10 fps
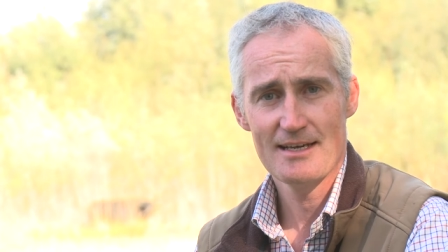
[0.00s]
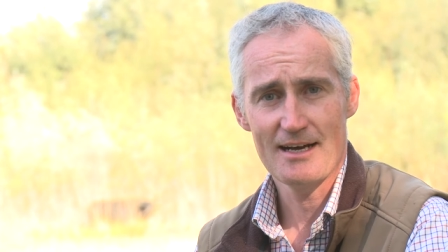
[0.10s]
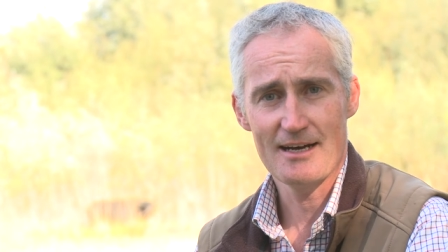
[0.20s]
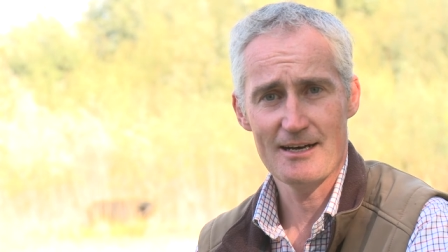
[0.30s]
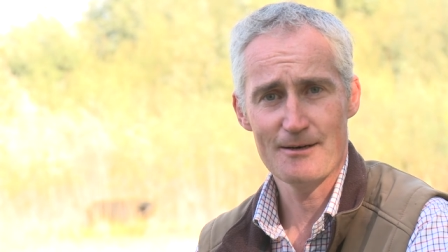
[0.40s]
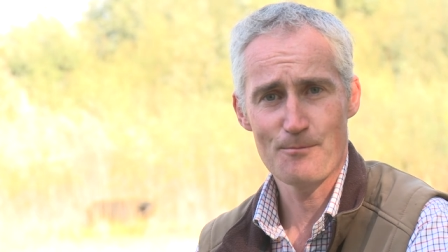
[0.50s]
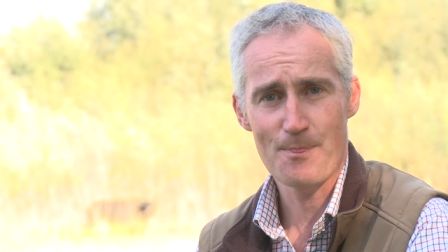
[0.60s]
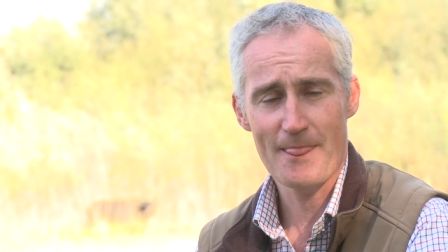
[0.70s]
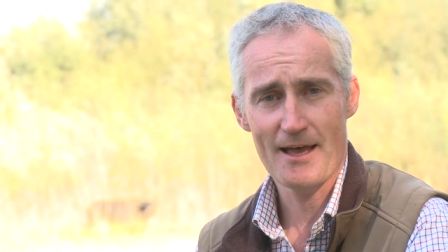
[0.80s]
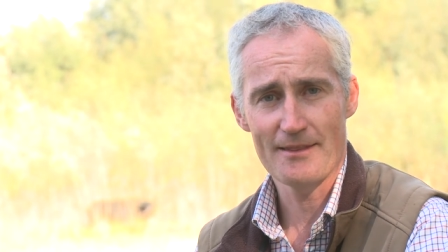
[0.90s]

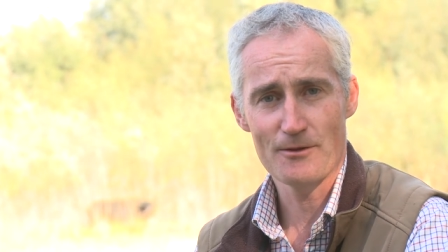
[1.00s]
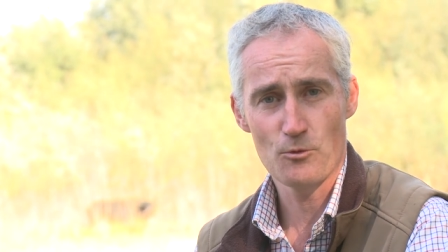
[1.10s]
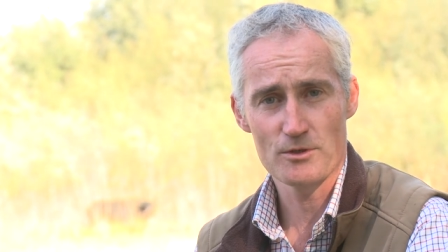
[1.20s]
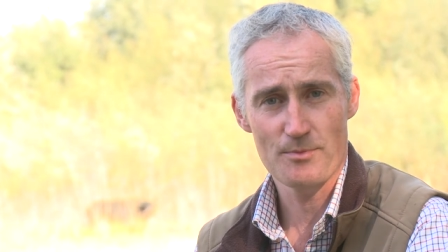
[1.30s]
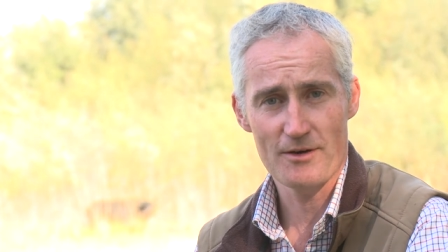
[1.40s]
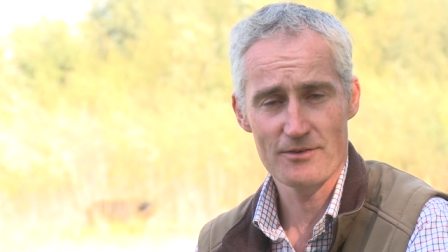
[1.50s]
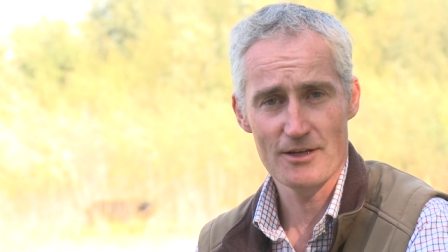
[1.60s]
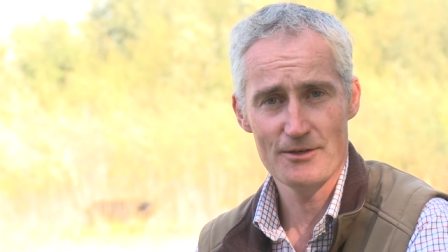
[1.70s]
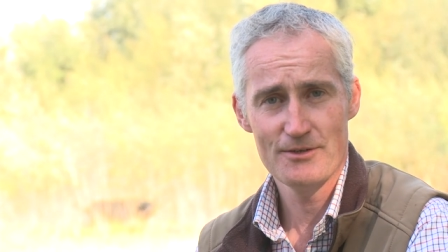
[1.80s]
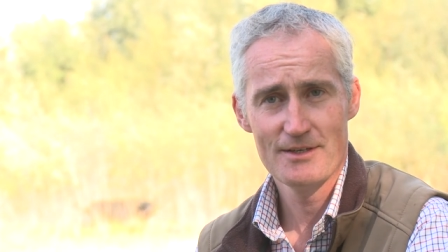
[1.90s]
um, and the water
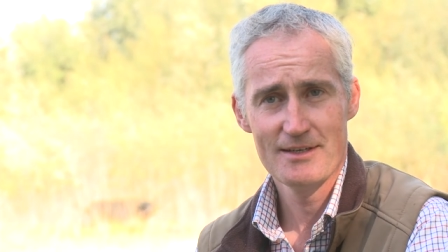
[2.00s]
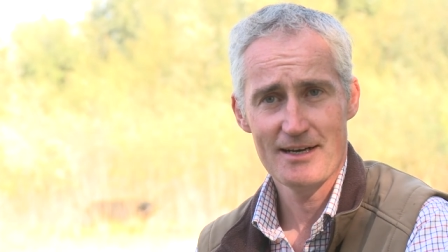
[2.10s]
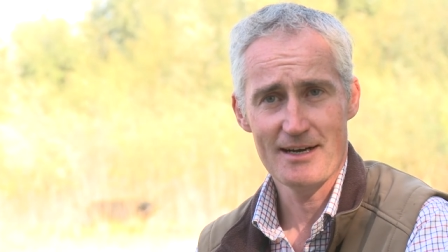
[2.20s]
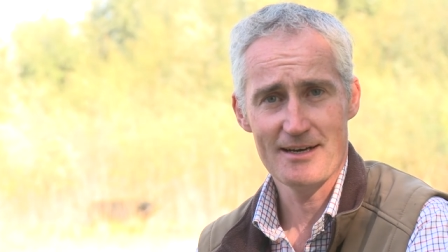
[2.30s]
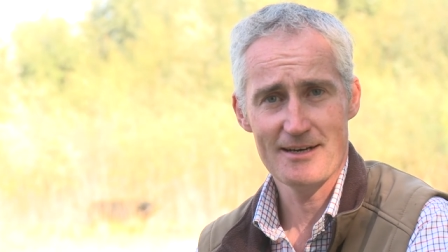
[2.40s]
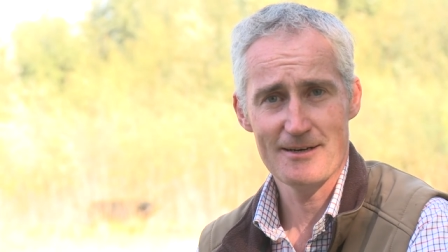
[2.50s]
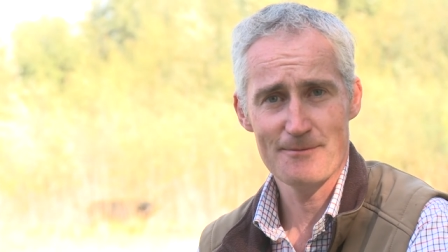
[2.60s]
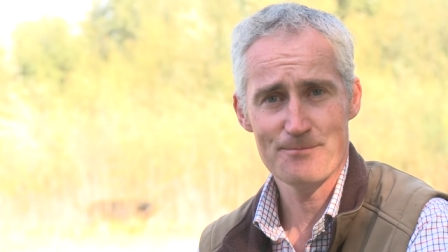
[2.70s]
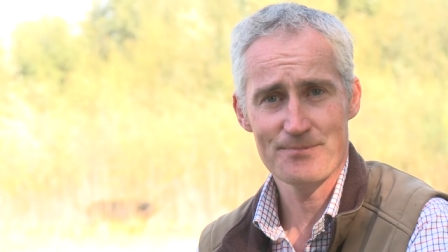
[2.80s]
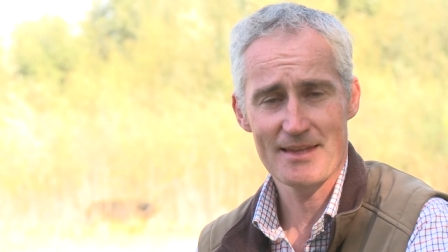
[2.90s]
buffalo.
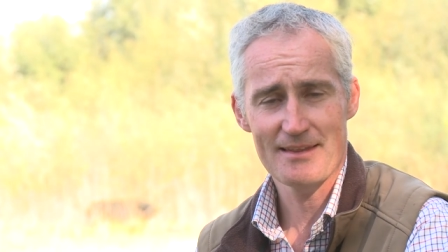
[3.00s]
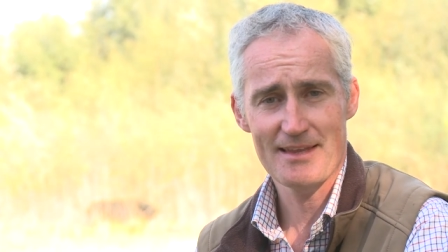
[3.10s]
Um,